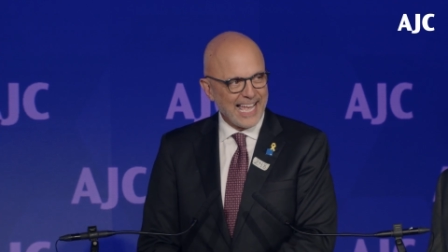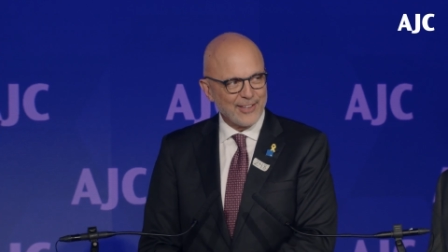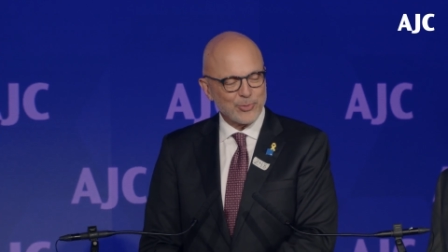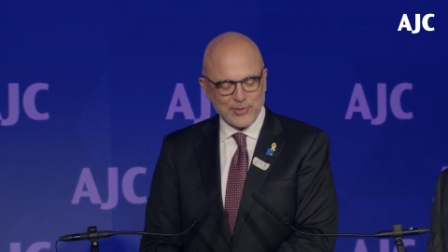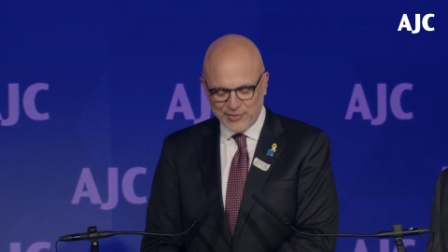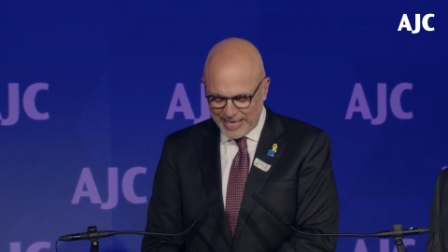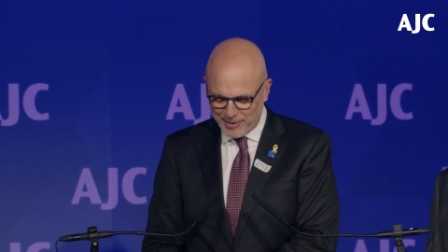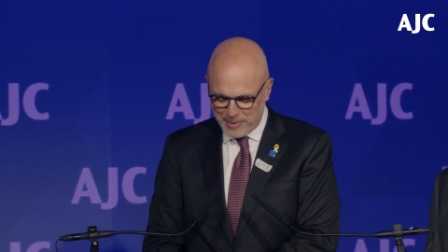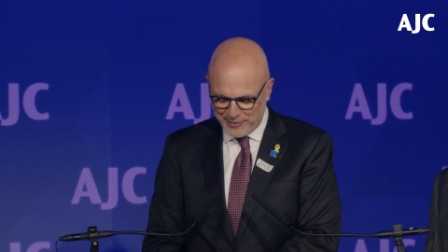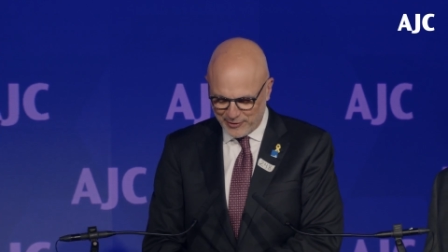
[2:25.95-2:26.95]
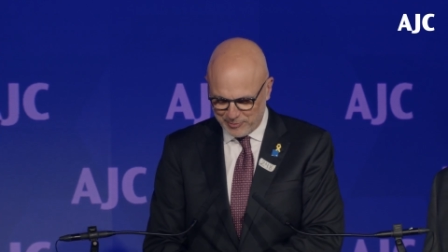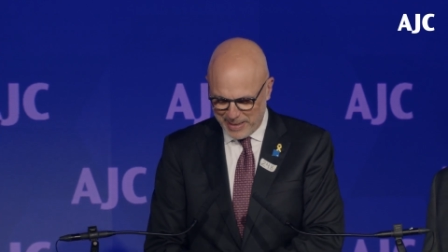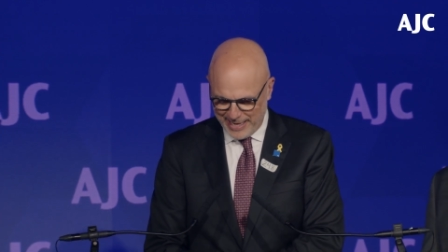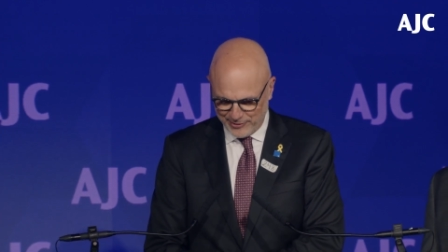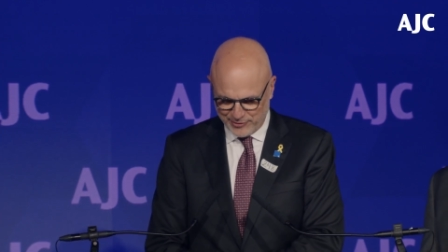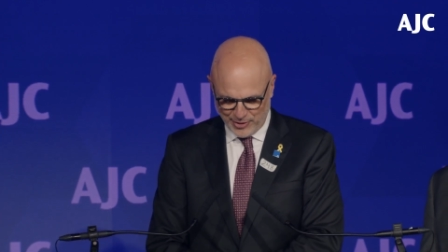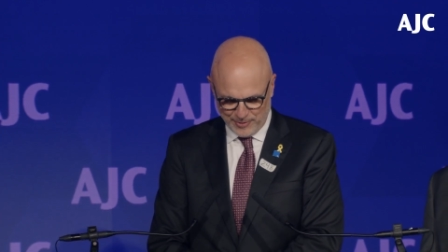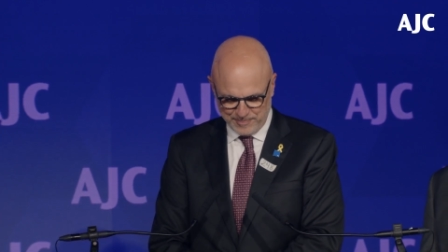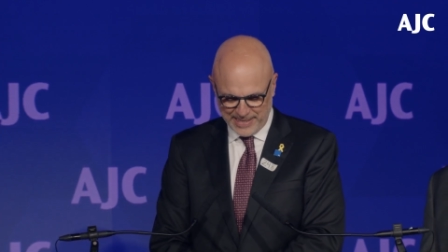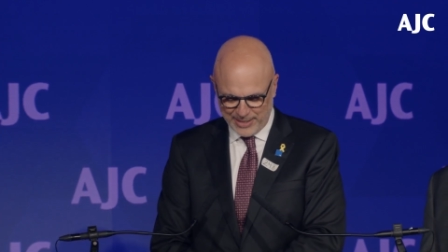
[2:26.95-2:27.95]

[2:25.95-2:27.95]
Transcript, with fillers: as we celebrate this milestone